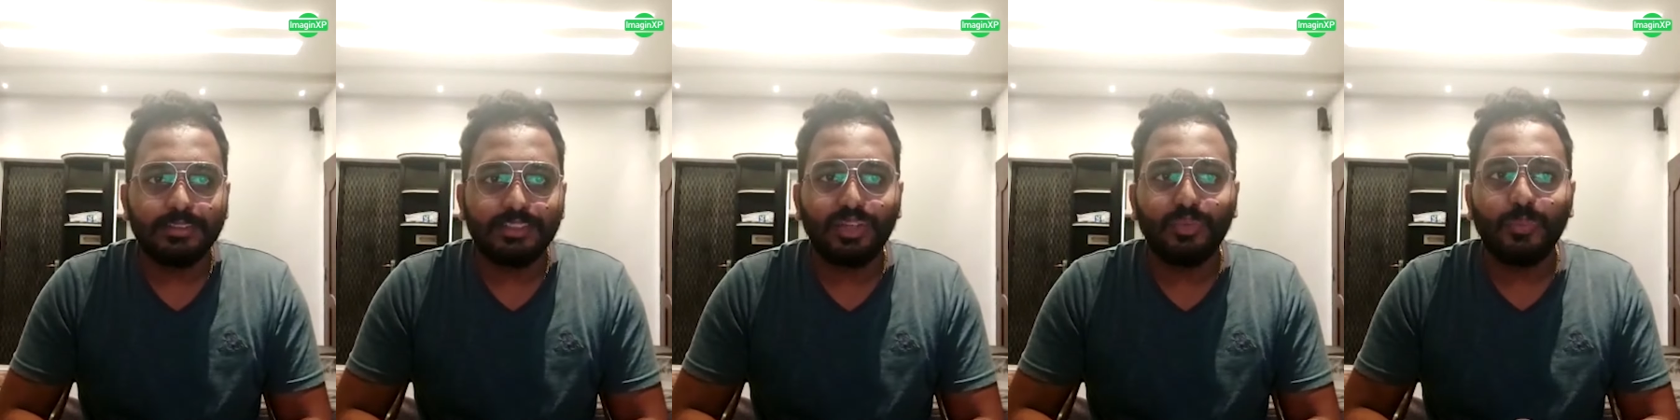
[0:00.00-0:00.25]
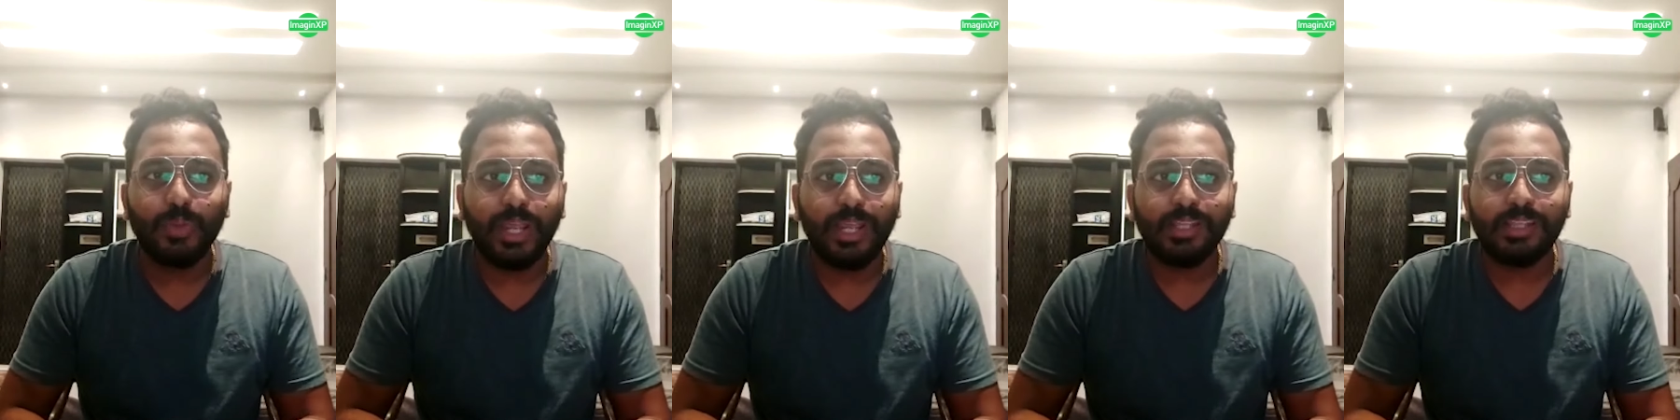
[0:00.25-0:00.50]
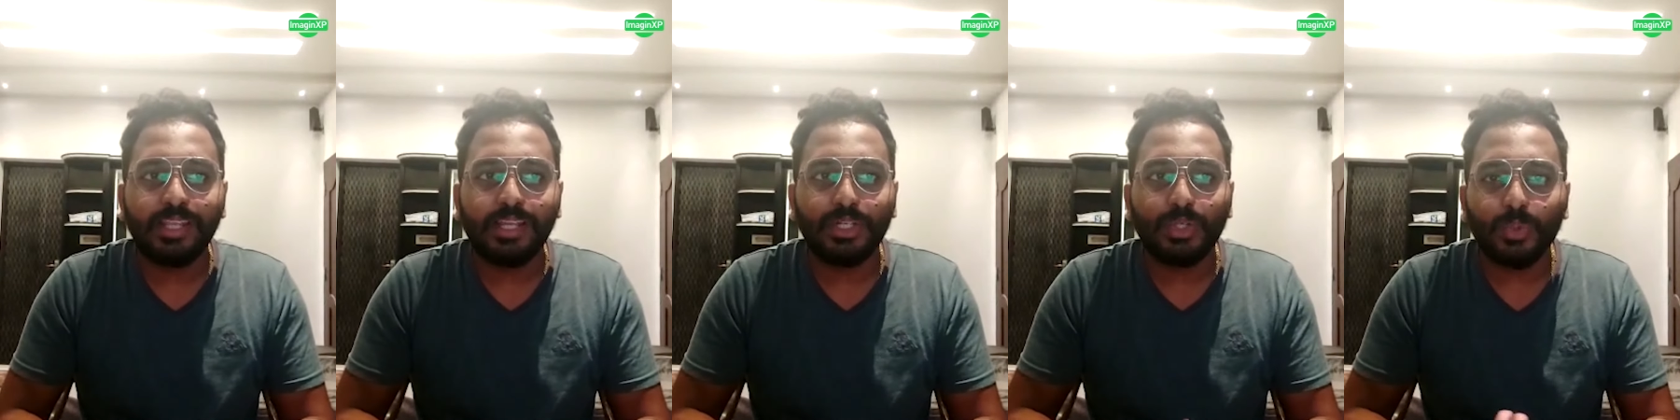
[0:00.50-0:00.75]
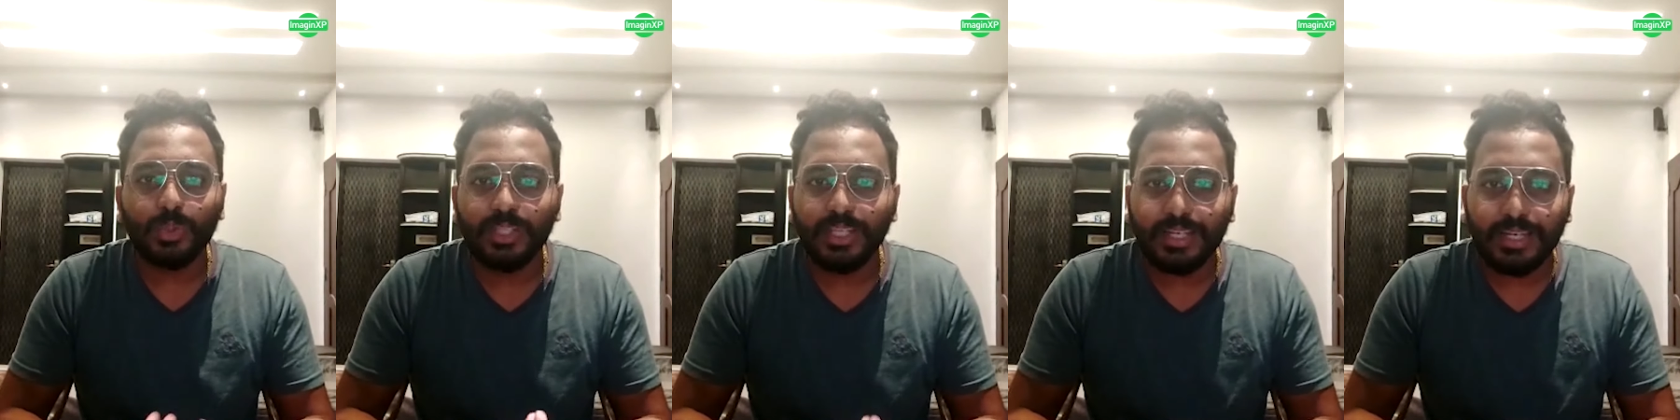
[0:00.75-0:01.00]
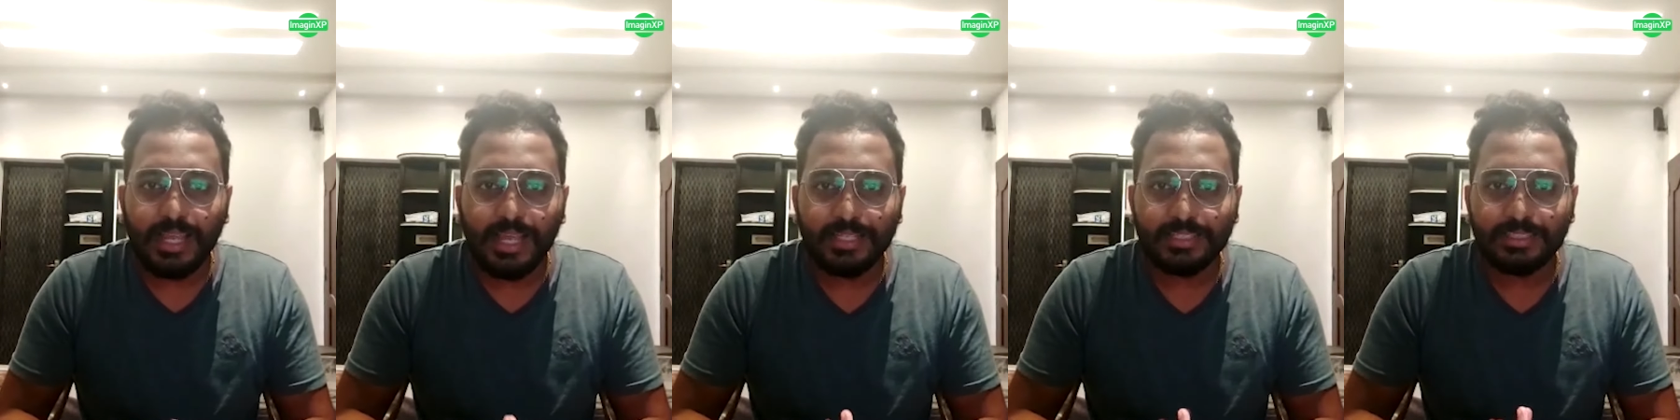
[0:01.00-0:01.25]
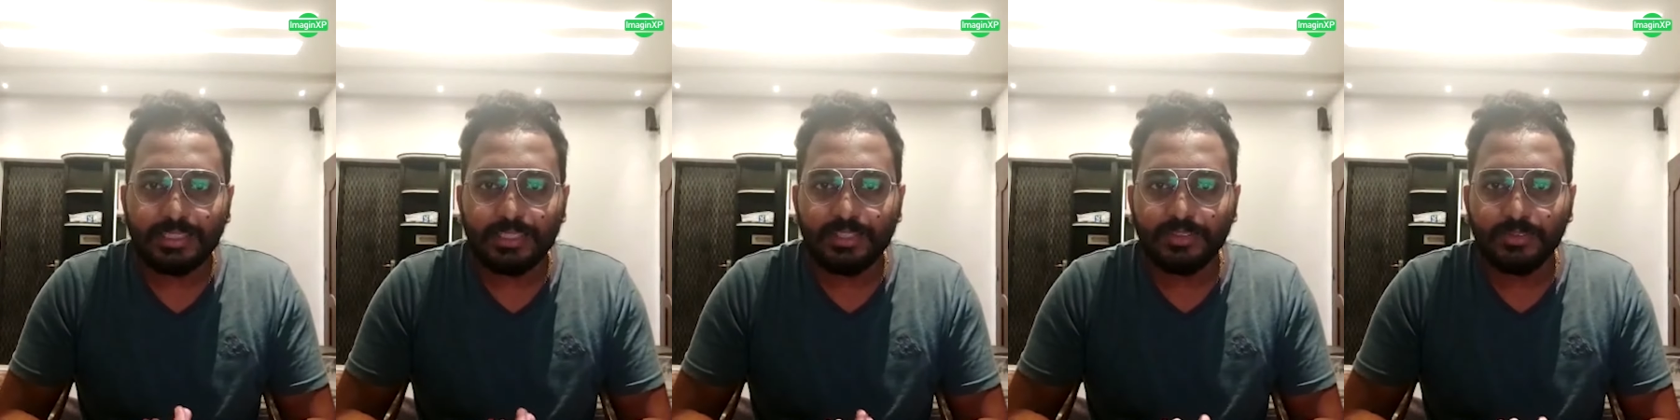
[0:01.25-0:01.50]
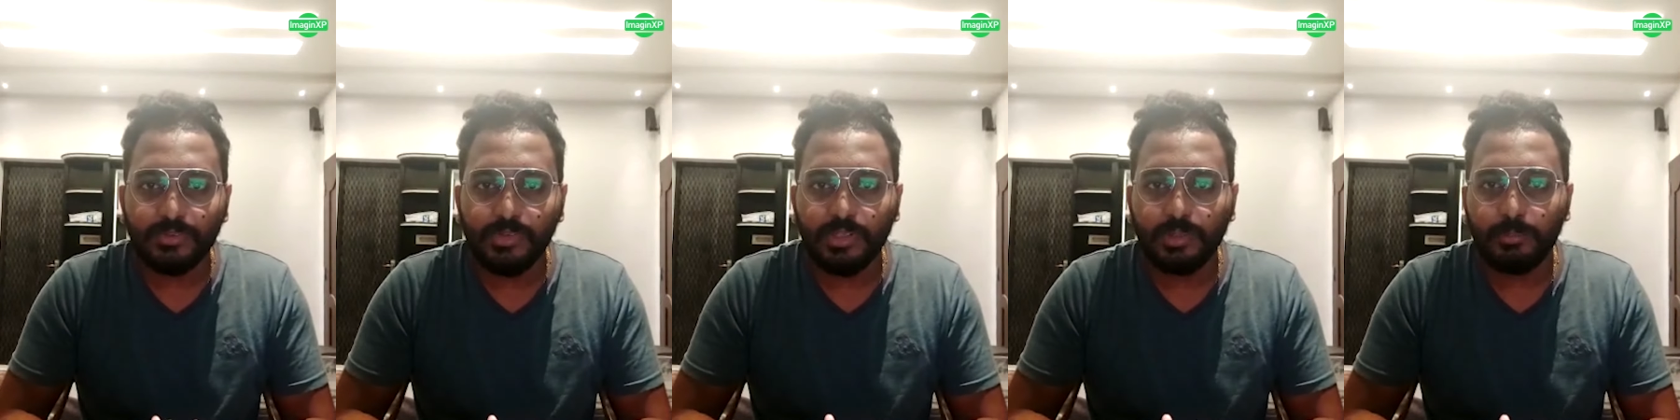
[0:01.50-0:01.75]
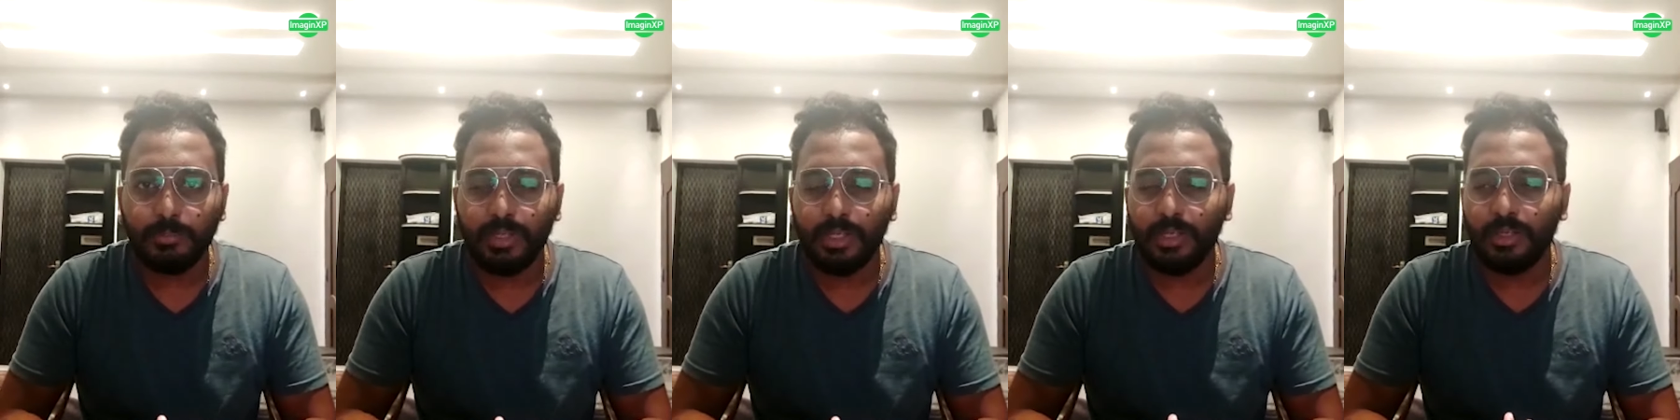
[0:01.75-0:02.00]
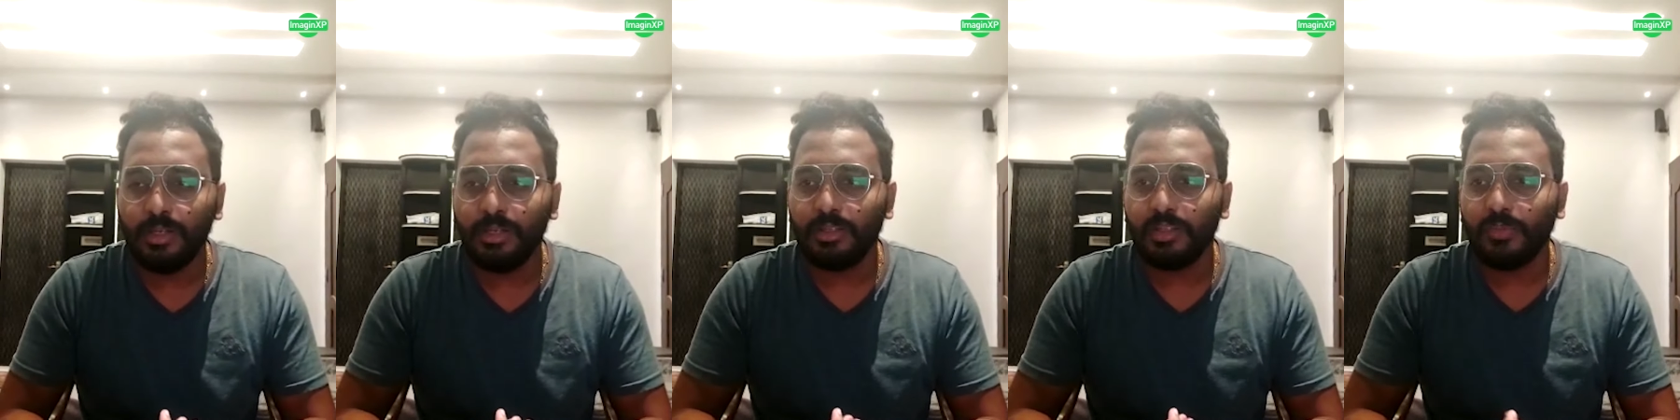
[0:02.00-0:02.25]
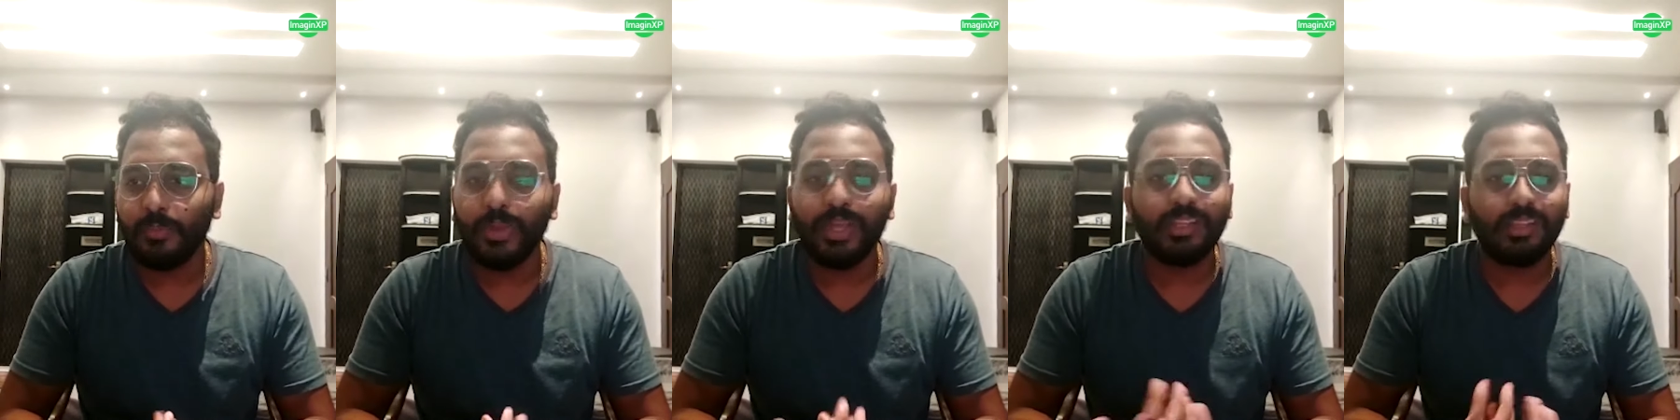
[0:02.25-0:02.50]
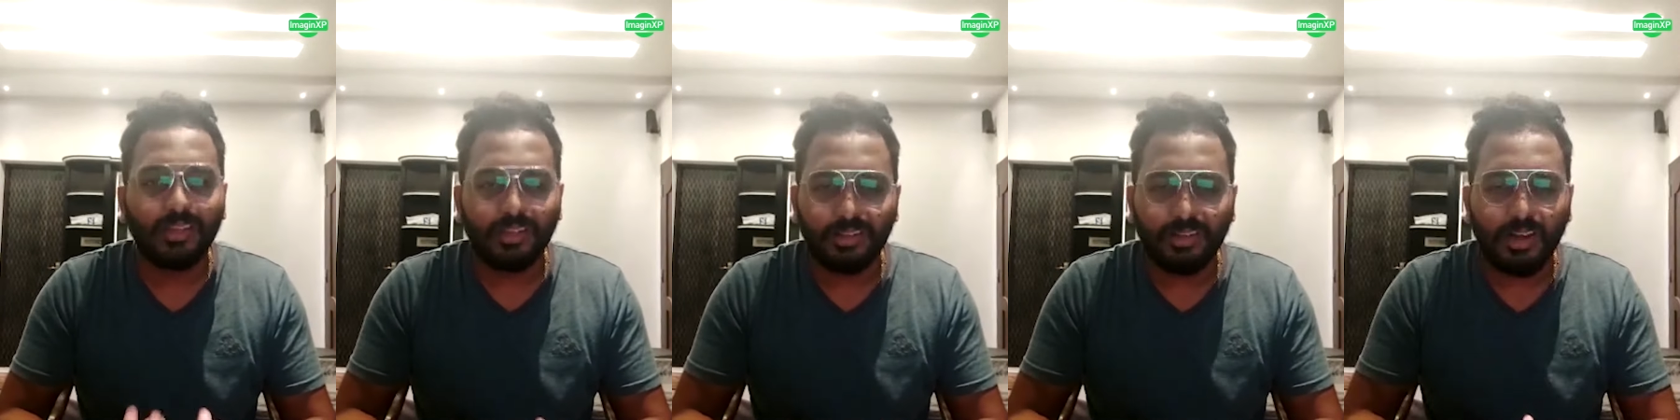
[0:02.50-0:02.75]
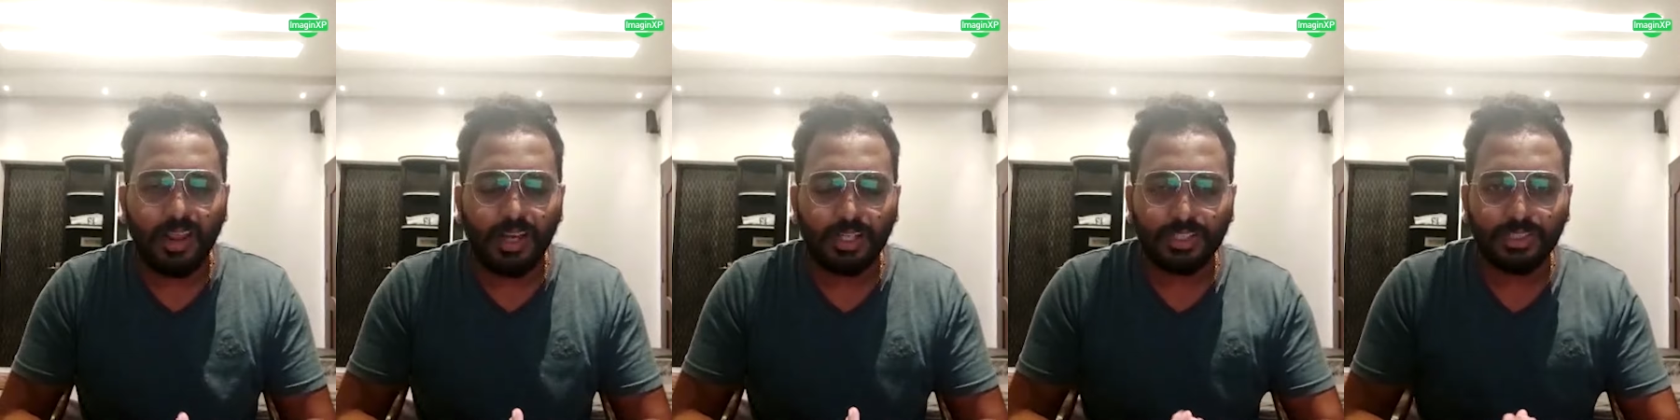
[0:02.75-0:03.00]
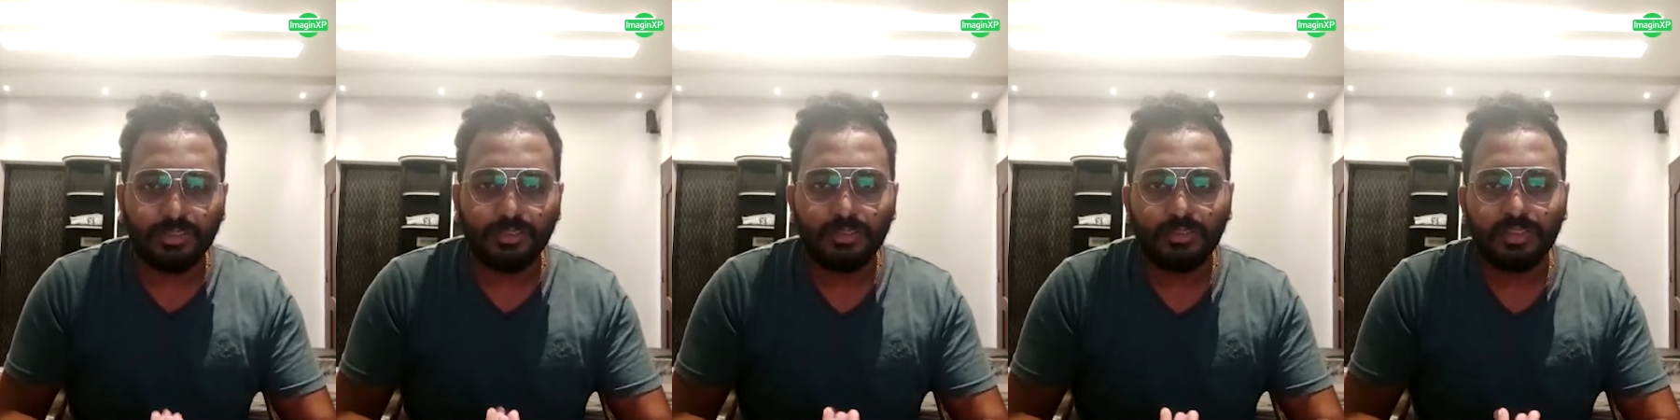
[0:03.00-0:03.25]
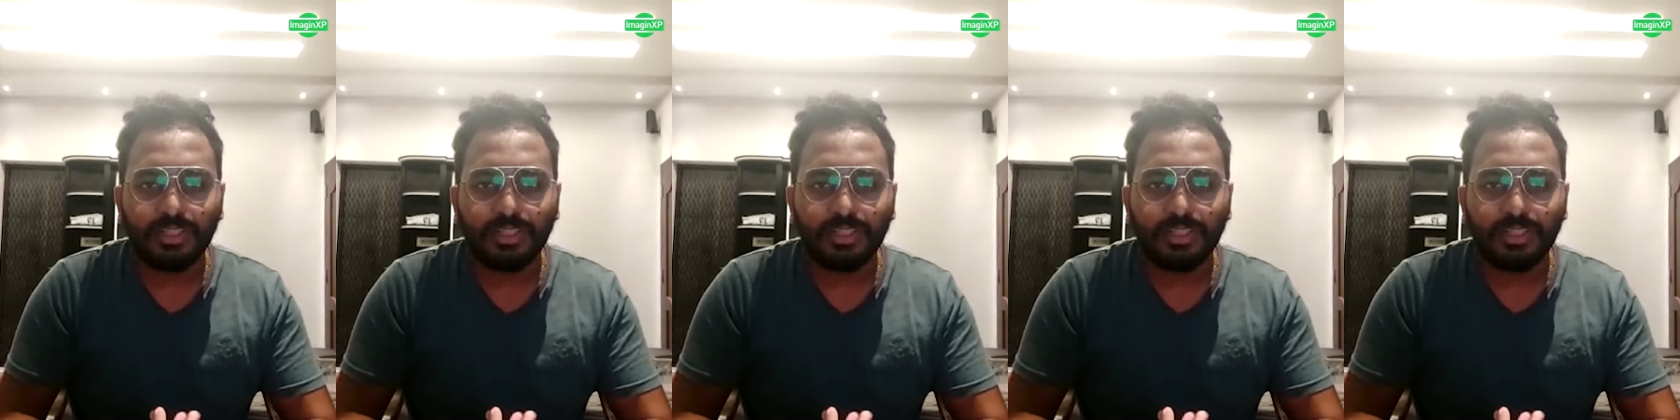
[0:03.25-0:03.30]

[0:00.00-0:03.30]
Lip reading: the way they took the classes, the way the interaction,